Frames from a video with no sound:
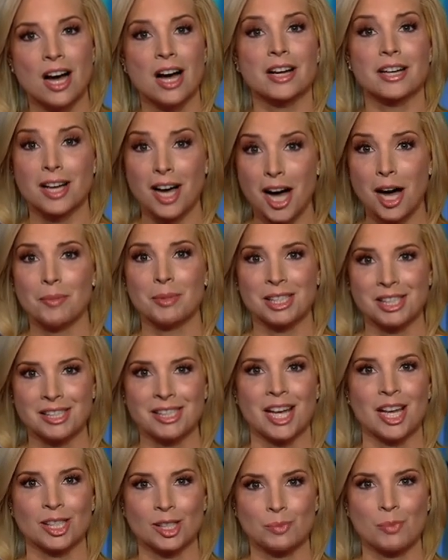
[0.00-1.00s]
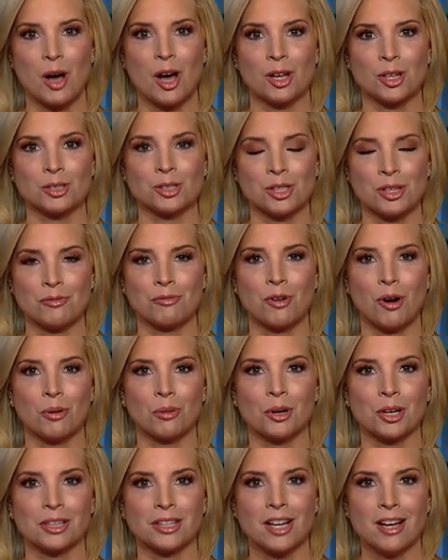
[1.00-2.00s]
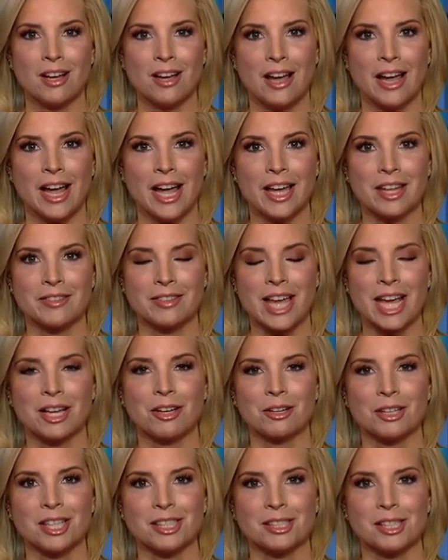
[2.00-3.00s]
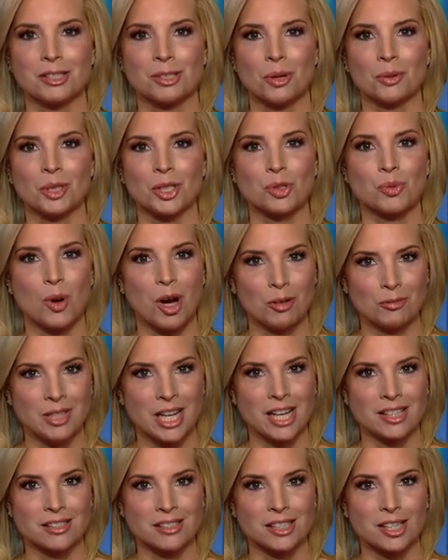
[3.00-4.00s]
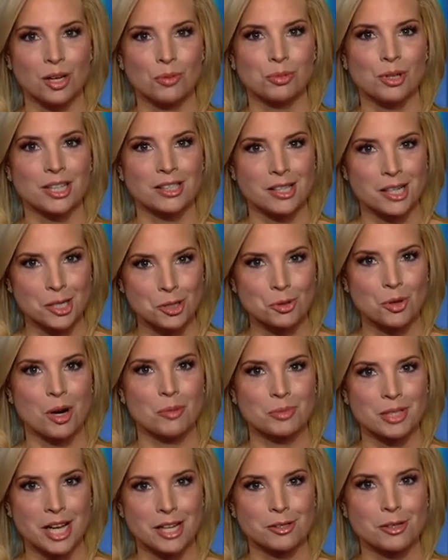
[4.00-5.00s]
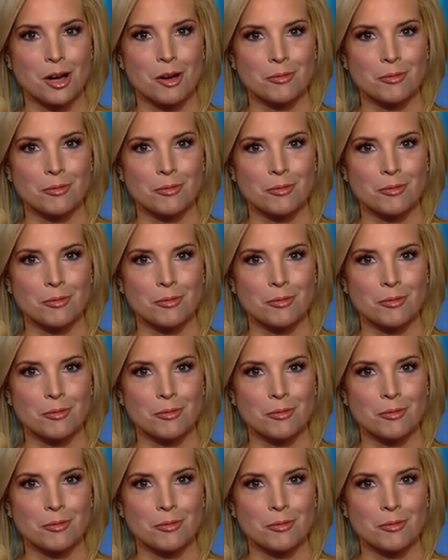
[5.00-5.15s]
common sense policy forward. And thank goodness it's only 12 days until President Trump takes office.